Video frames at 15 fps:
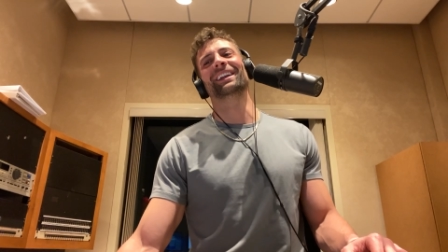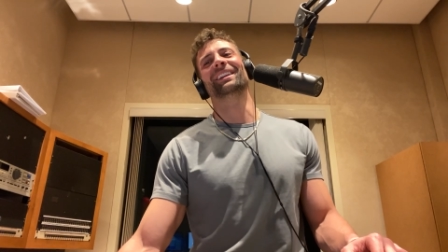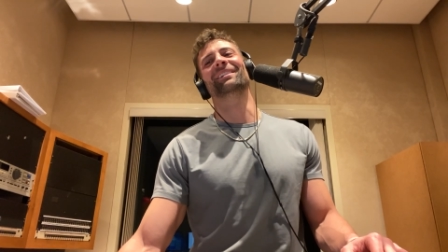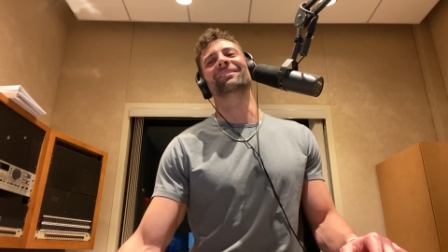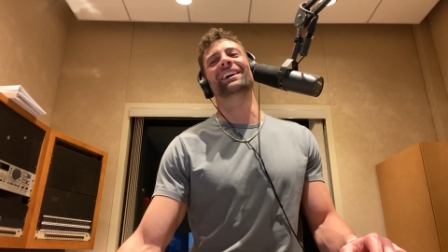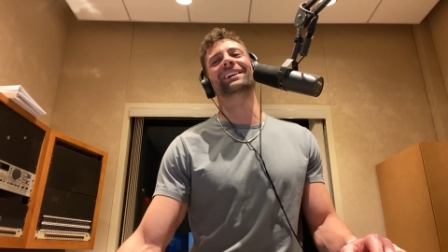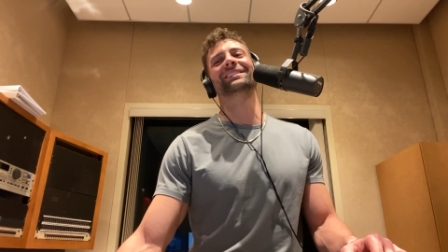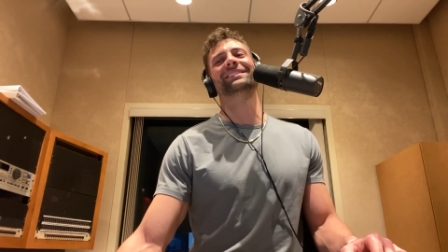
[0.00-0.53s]
the
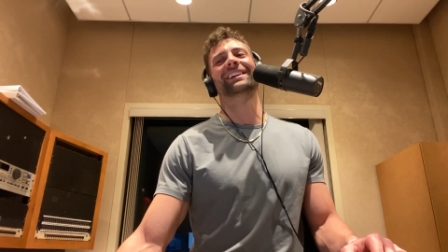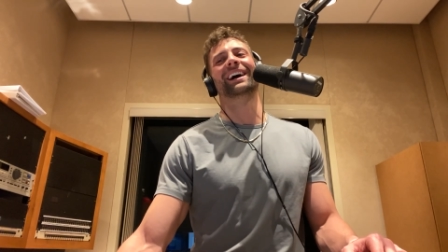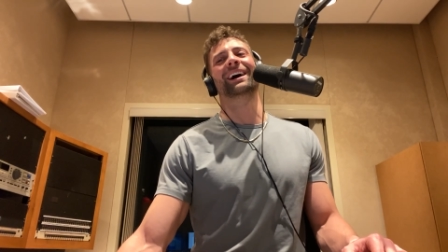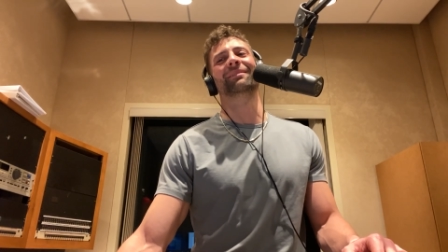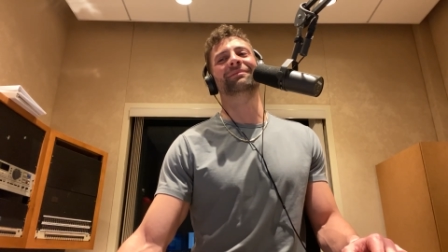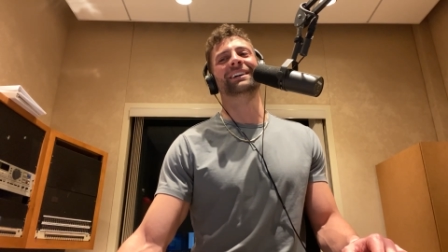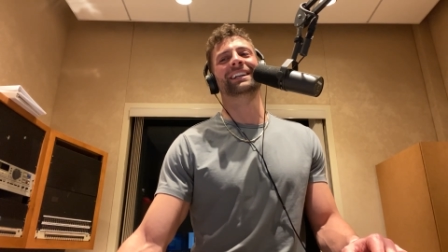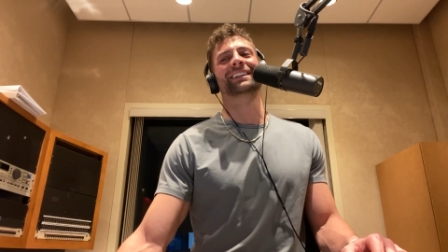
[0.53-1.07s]
most
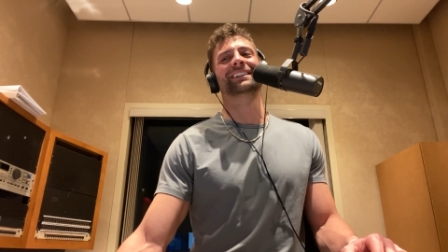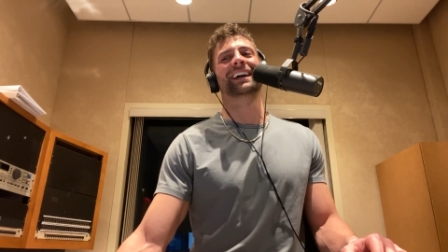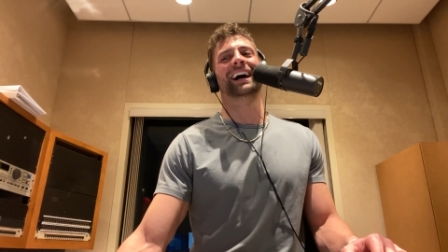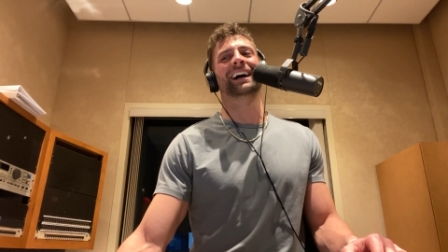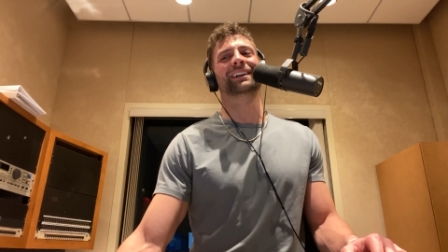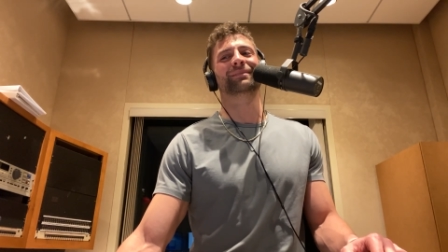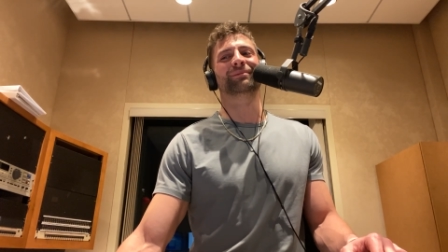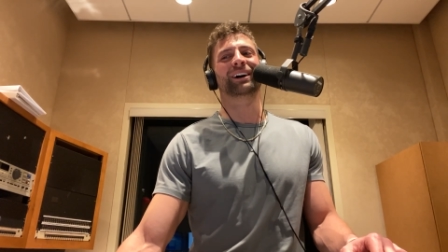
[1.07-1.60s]
I'm gonna
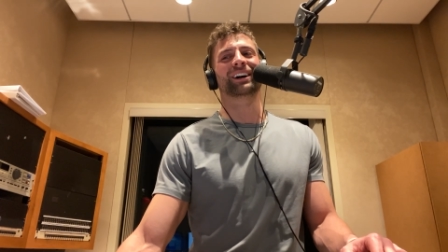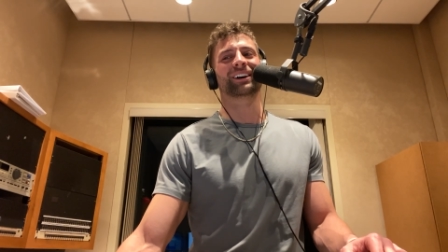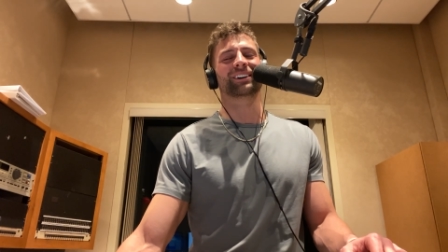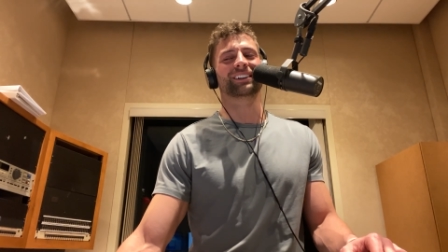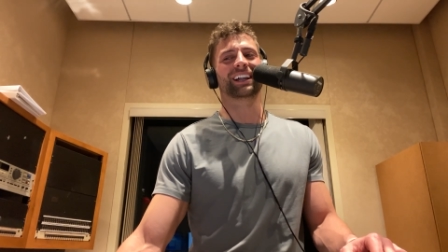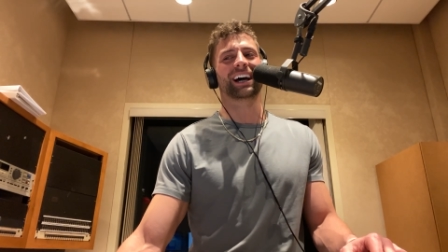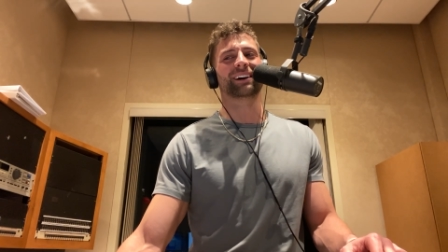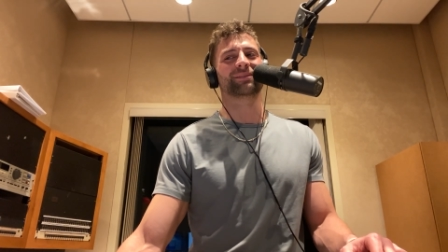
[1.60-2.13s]
die
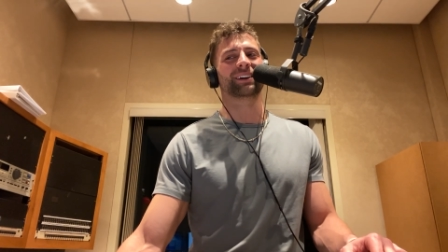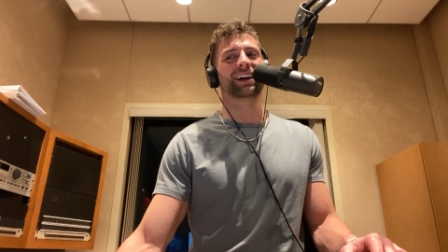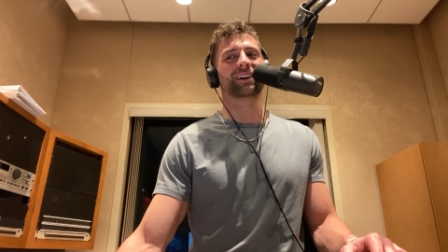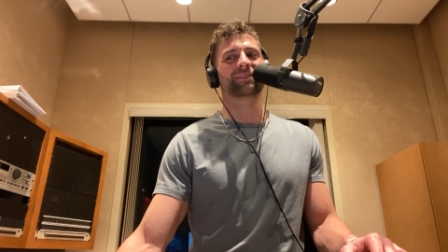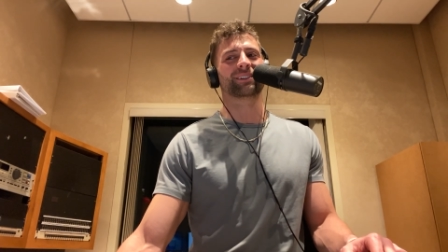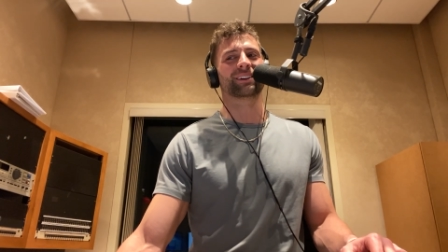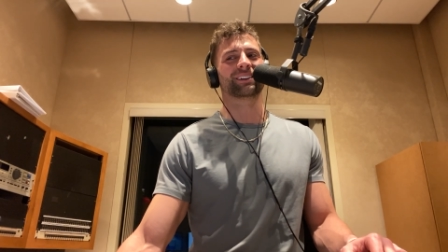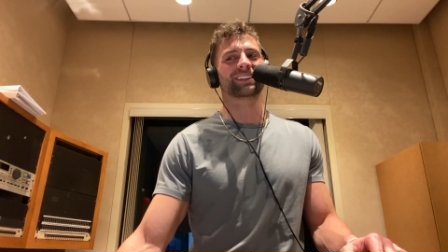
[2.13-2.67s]
tomorrow laugh
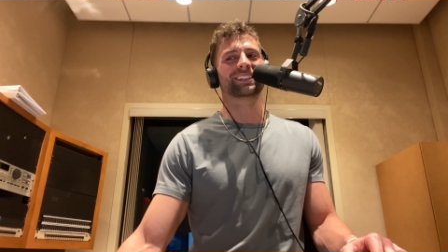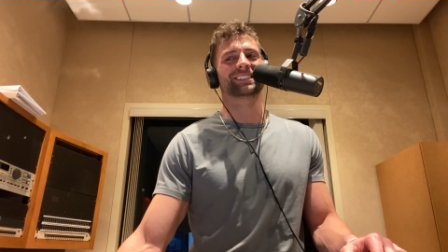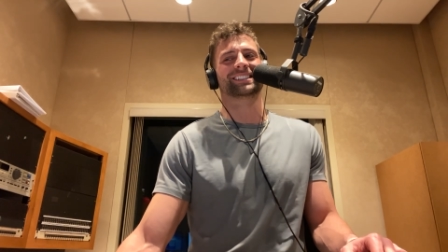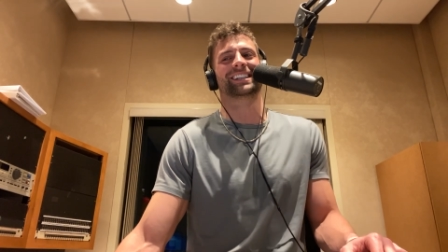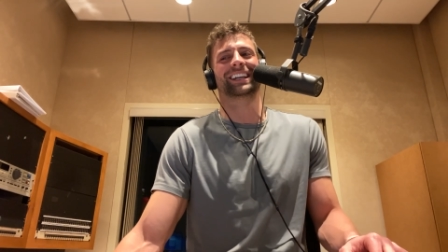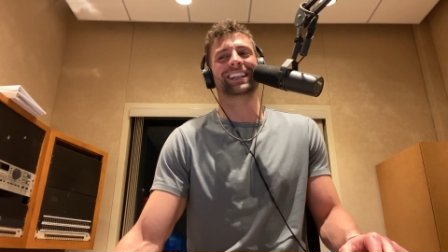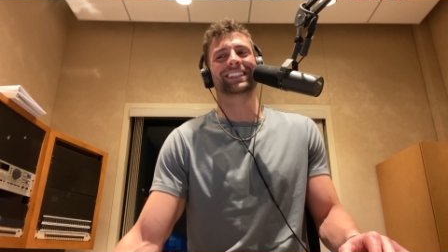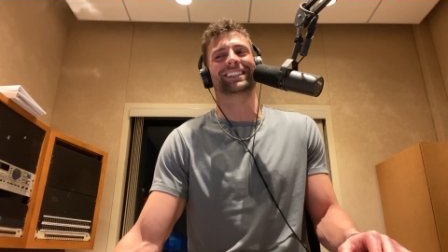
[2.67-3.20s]
ever.
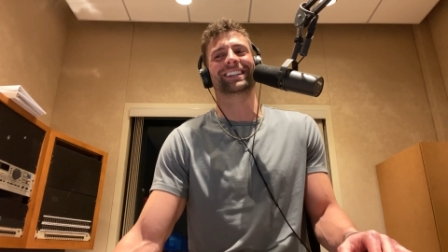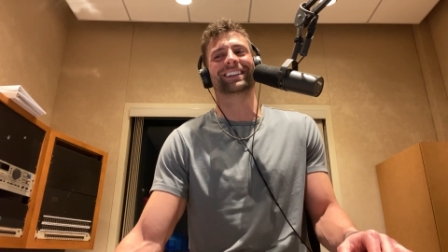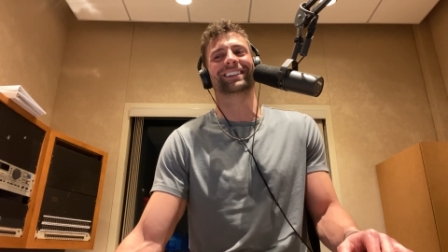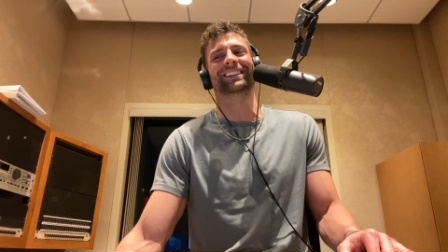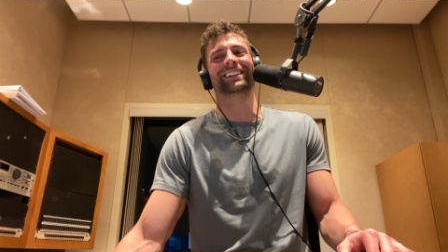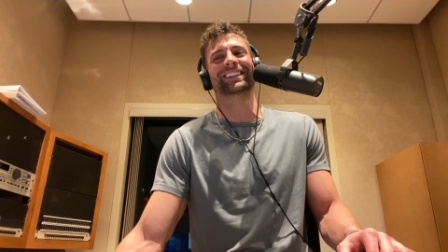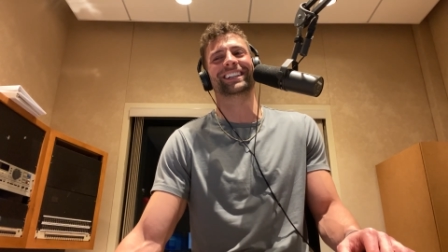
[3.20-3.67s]
Listen to.